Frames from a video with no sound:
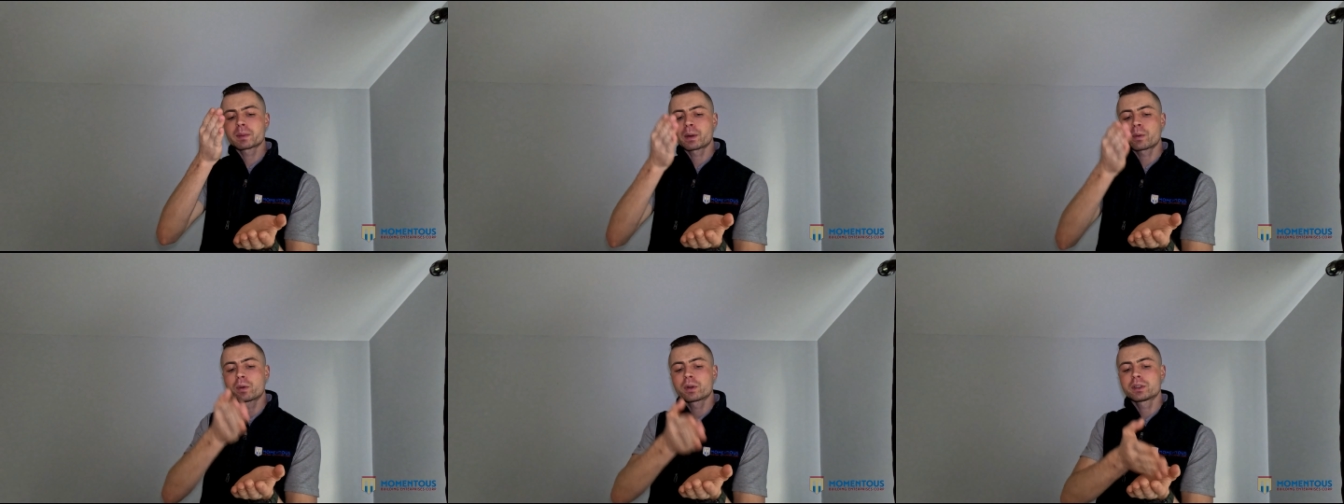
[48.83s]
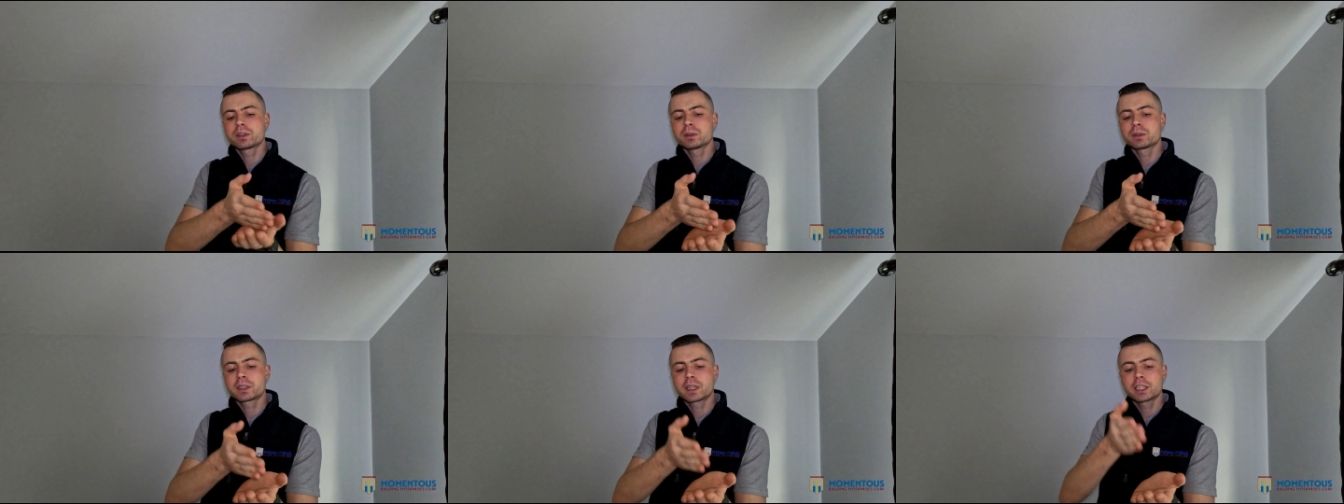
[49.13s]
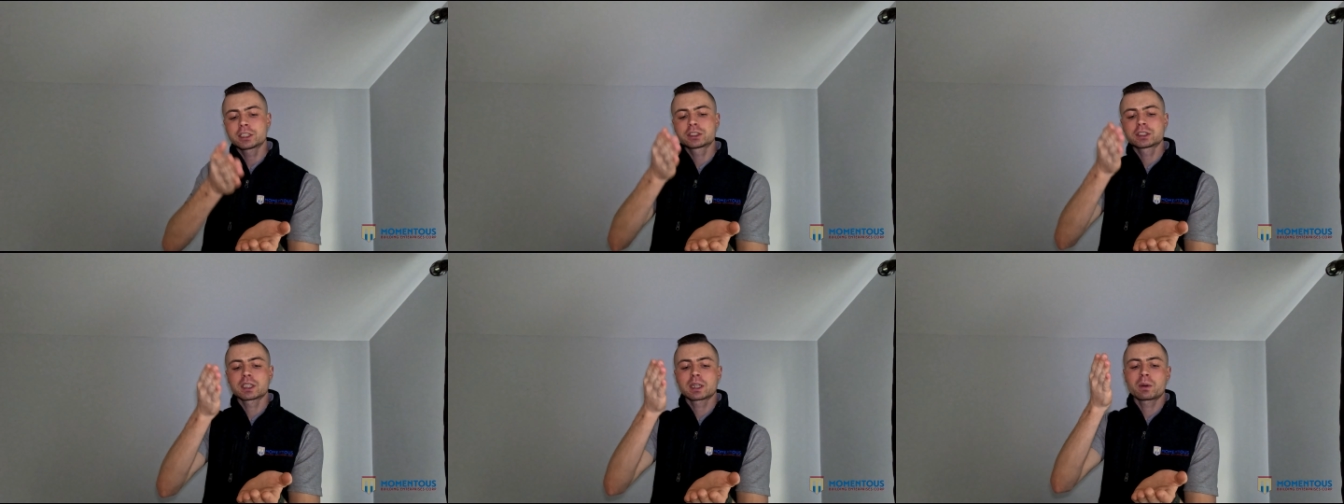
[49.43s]
I want to do a
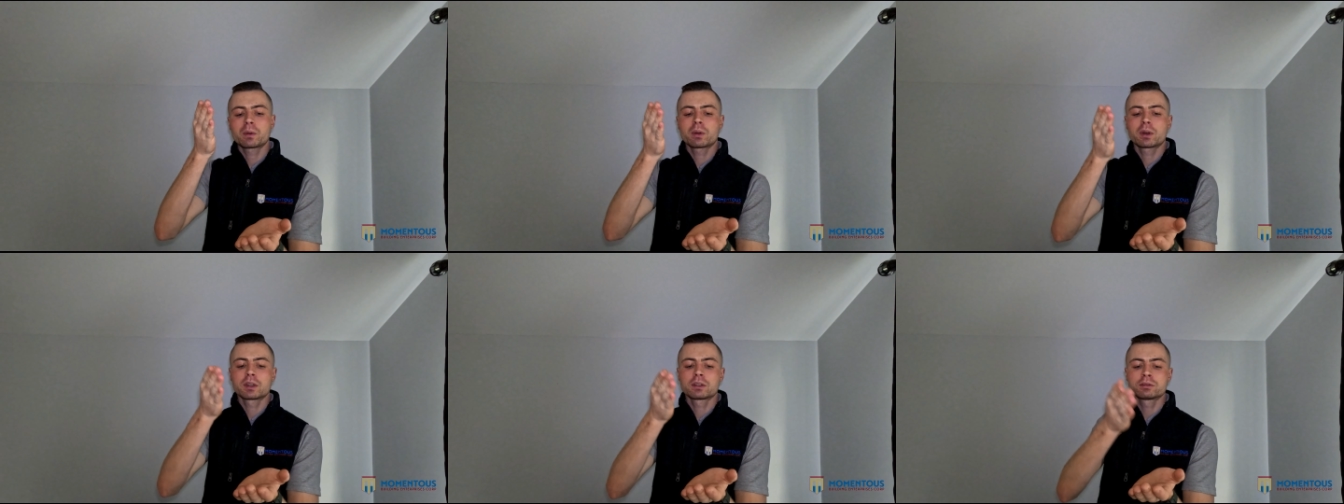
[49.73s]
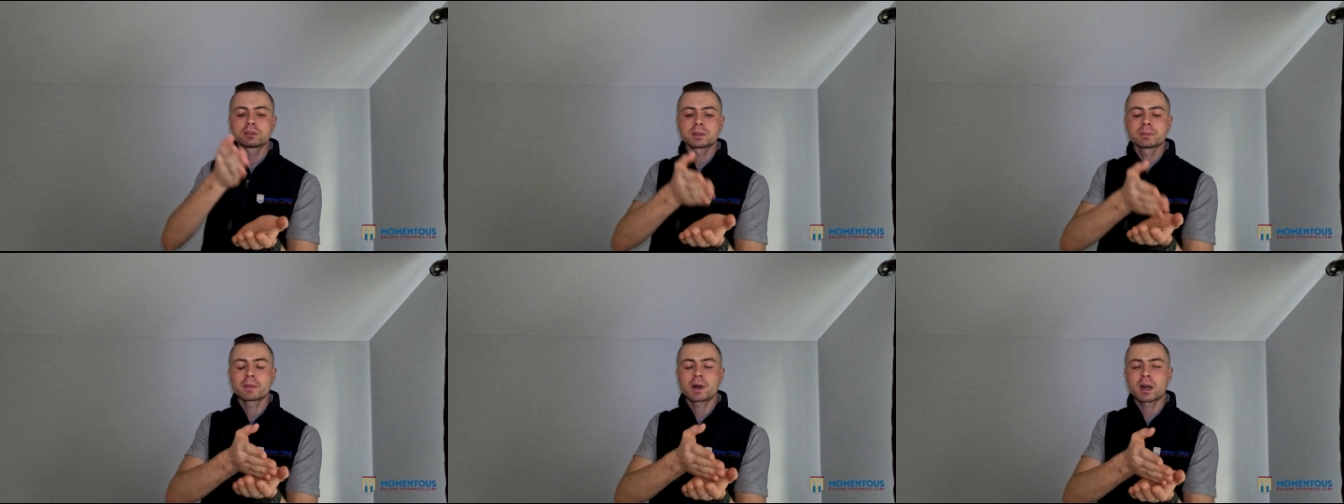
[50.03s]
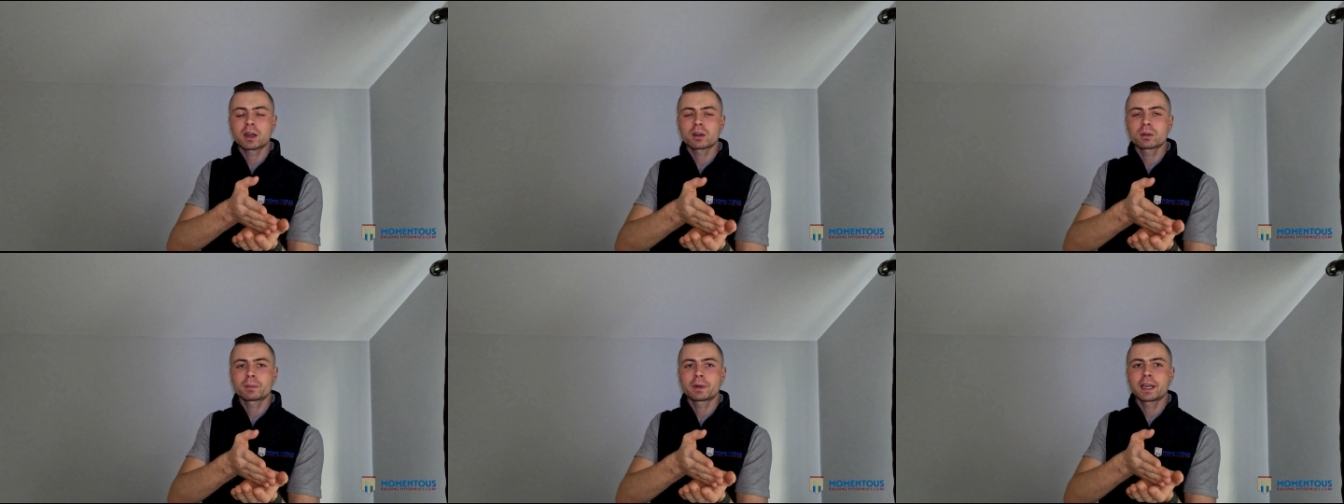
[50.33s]
kitchen, I want to
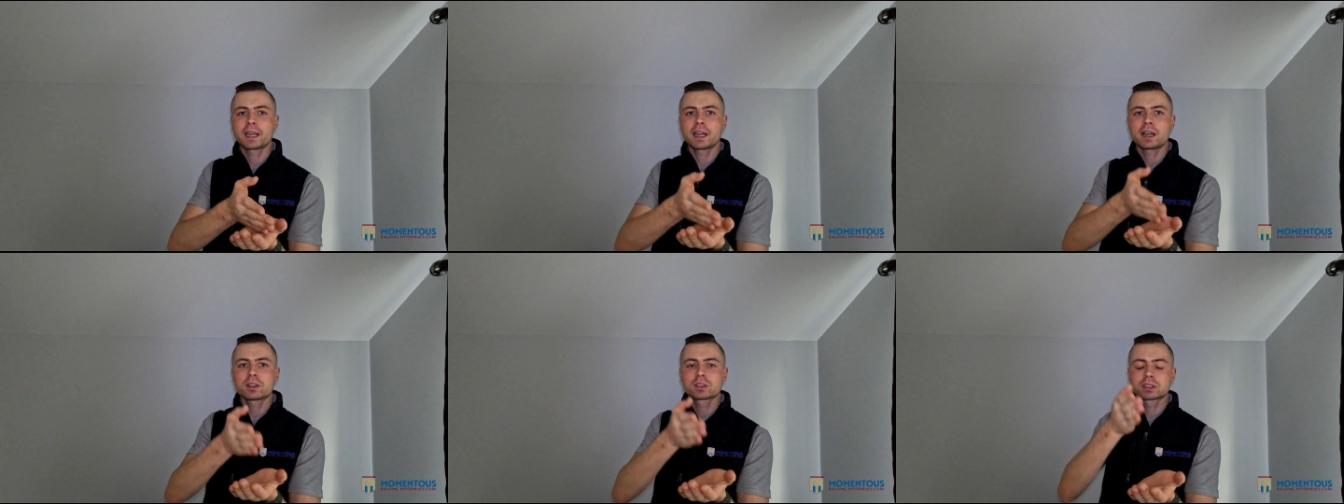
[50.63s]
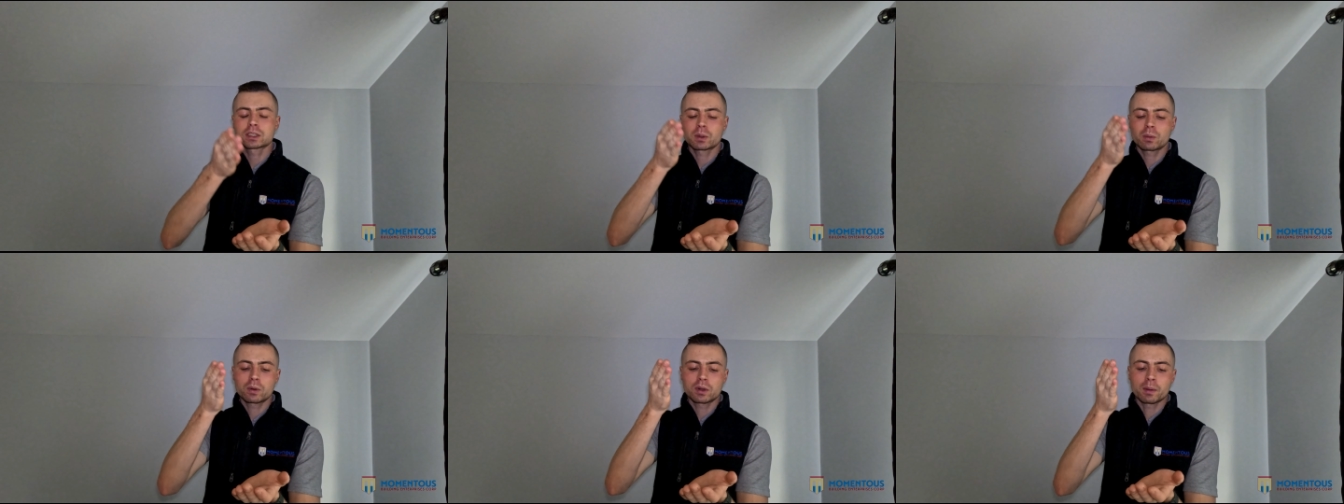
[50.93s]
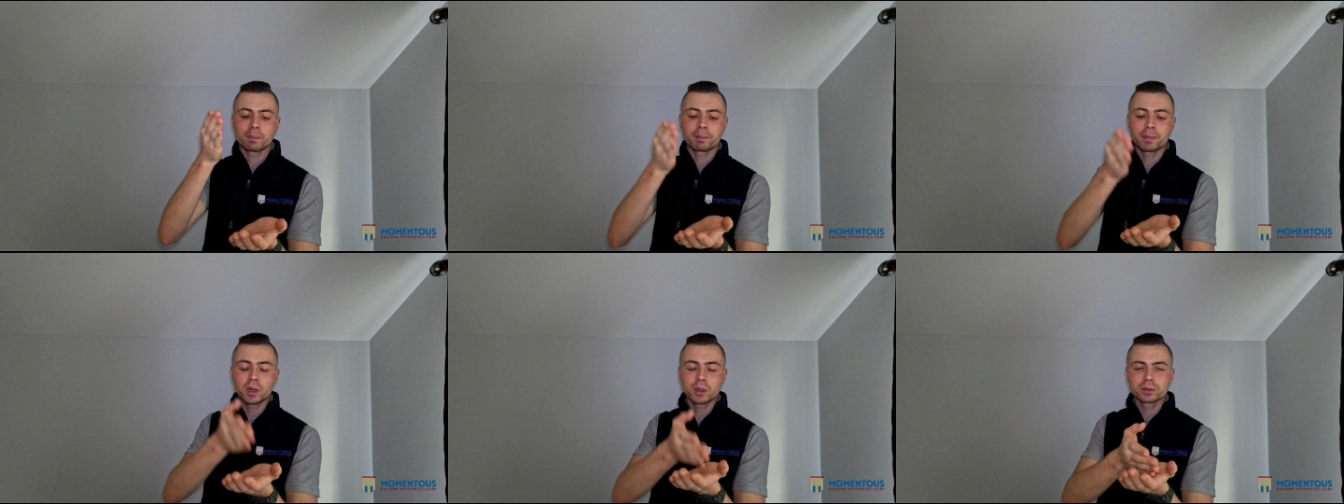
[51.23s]
remodel my house, I want
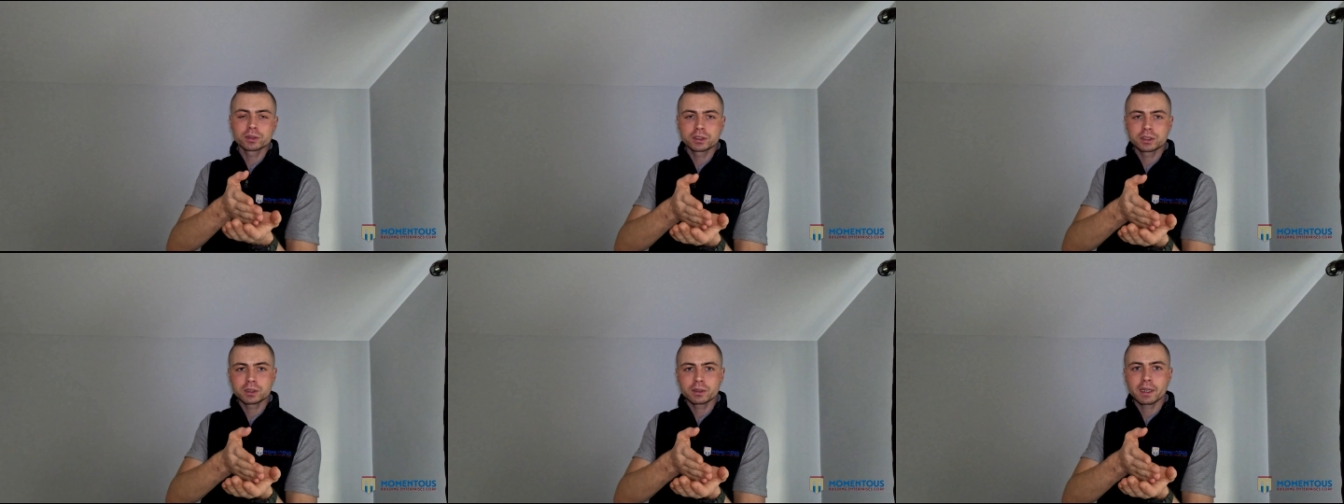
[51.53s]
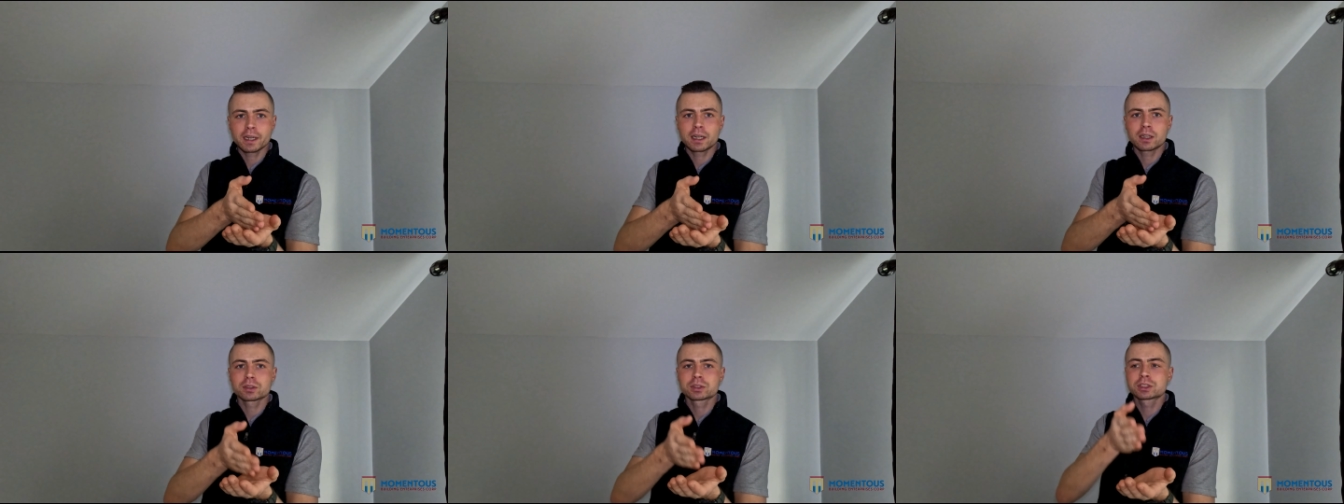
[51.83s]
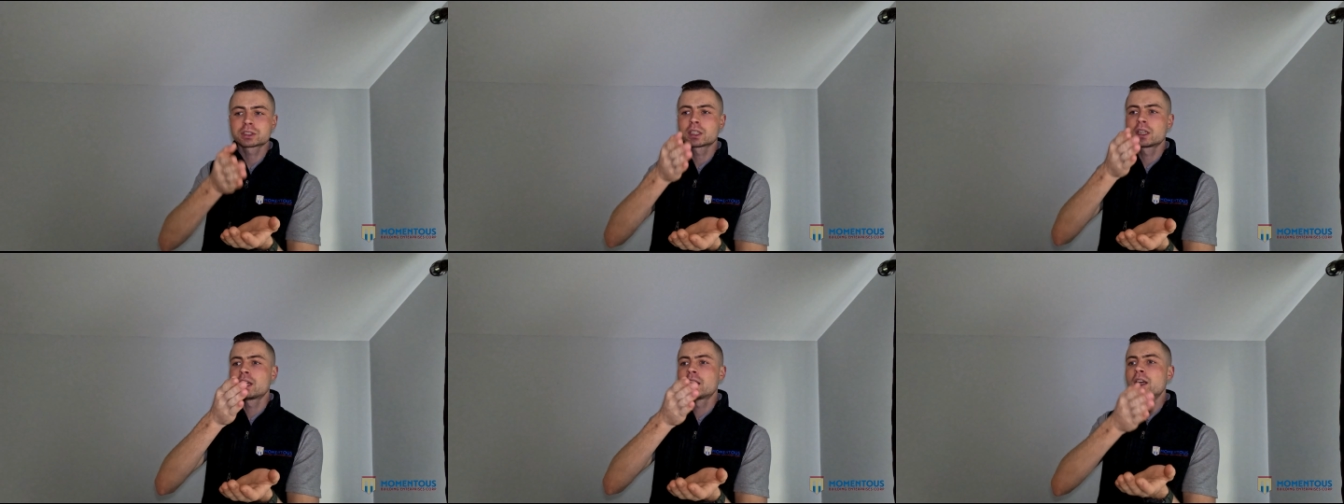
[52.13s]
to build a new
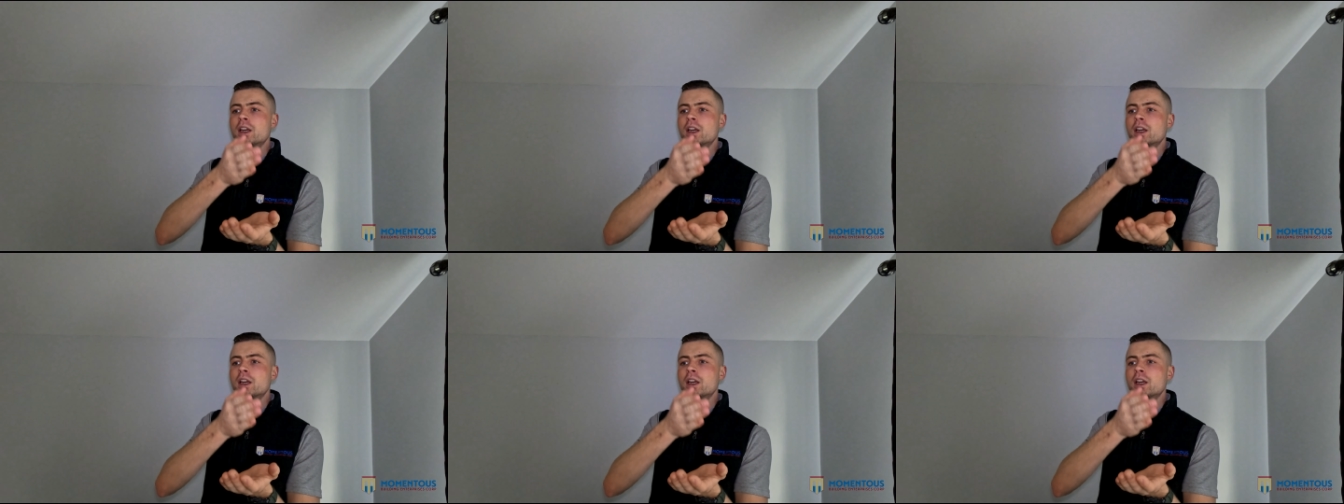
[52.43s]
house